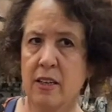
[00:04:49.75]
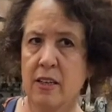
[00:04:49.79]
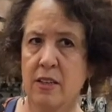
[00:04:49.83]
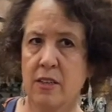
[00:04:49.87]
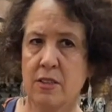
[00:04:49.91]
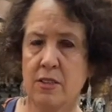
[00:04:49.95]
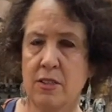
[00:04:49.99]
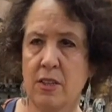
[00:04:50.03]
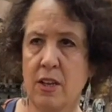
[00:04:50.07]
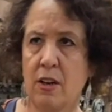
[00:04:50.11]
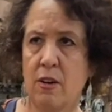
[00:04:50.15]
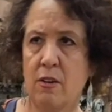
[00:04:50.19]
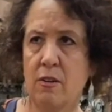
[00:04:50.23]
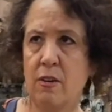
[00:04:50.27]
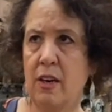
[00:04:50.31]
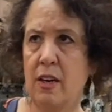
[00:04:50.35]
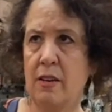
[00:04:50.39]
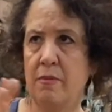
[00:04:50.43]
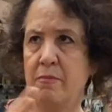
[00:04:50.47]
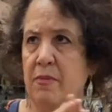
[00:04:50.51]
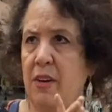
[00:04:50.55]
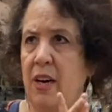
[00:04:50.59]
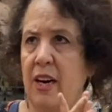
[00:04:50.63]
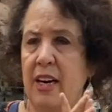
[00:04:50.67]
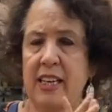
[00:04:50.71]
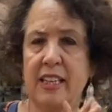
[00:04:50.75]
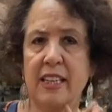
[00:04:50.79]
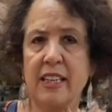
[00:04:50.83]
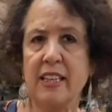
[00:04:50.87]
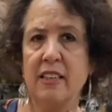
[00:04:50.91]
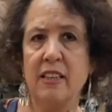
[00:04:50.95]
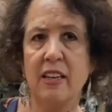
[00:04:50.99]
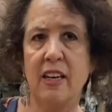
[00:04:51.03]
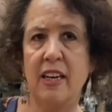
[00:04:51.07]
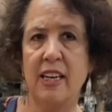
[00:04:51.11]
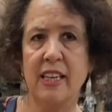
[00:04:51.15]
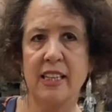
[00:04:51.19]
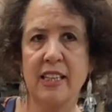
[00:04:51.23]
So um, I, can,
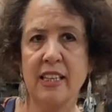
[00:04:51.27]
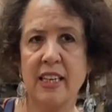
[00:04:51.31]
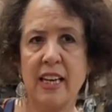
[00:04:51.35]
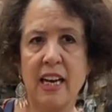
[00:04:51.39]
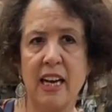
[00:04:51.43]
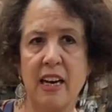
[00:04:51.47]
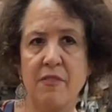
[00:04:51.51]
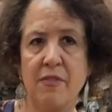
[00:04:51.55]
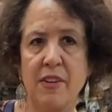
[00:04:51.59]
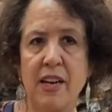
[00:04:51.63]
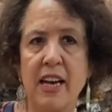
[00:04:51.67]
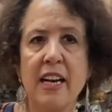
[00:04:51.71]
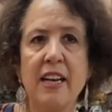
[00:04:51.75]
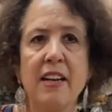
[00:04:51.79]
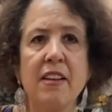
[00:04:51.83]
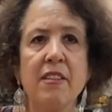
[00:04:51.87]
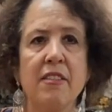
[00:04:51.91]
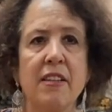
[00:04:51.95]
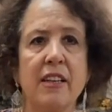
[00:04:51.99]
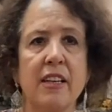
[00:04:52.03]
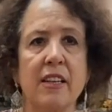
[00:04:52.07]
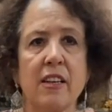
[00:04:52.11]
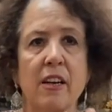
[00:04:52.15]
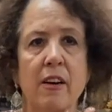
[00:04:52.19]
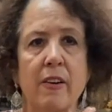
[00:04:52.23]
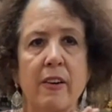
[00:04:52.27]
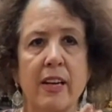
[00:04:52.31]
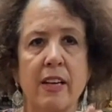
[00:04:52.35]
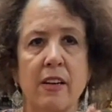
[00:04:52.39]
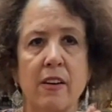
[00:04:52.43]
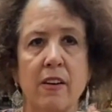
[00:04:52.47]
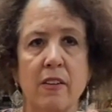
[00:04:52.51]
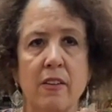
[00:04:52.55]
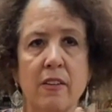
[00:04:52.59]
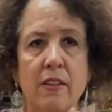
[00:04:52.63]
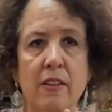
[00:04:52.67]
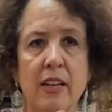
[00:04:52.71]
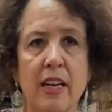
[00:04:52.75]
I can have anything going
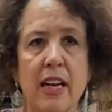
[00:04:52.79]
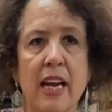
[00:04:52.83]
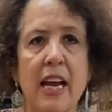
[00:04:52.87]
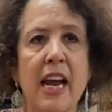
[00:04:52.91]
on